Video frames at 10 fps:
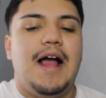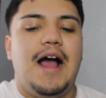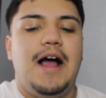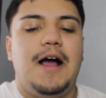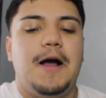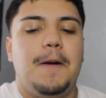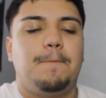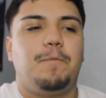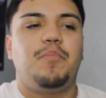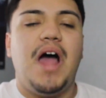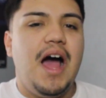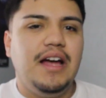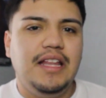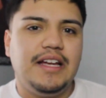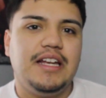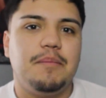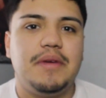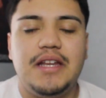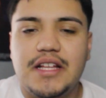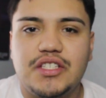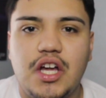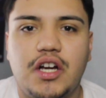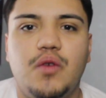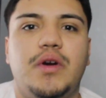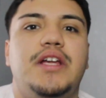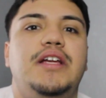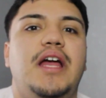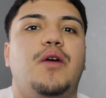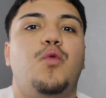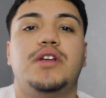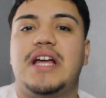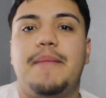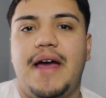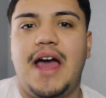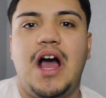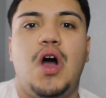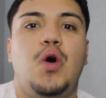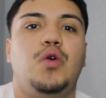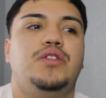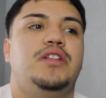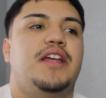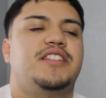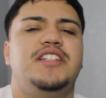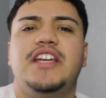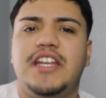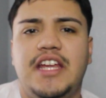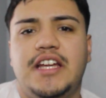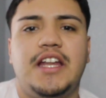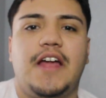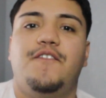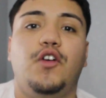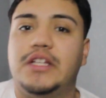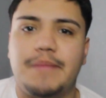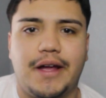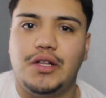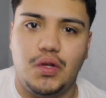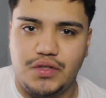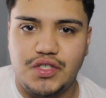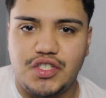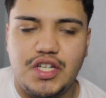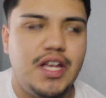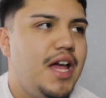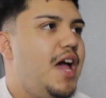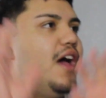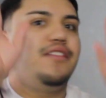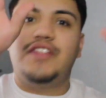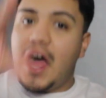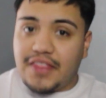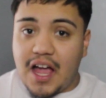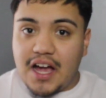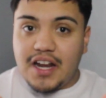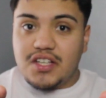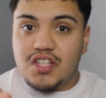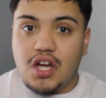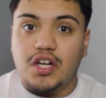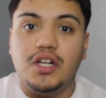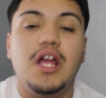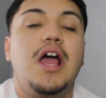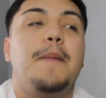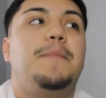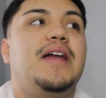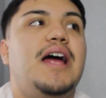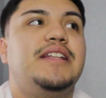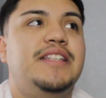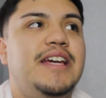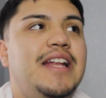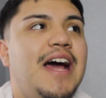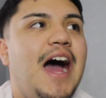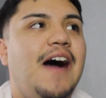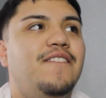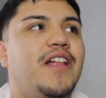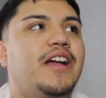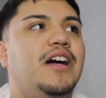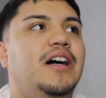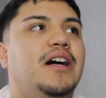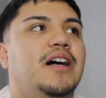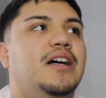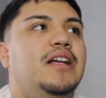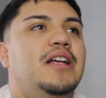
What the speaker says: Not like an immediate stalker where he like was at my house and like sneaking in and like folding my clothes and shit. Not that kind of stalker, but I did have like a